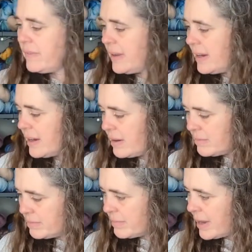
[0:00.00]
figured
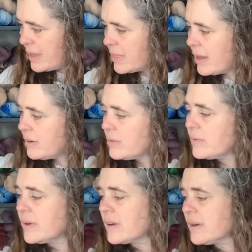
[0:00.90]
my thought
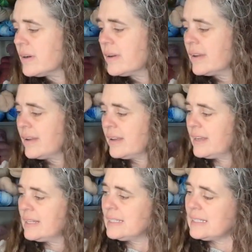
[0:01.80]
were,
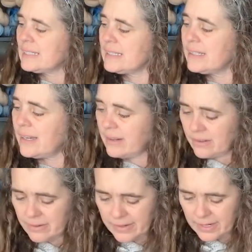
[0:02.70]
I don't
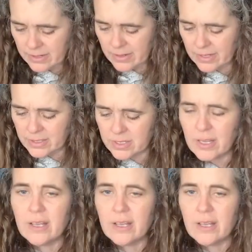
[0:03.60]
know if I can do this.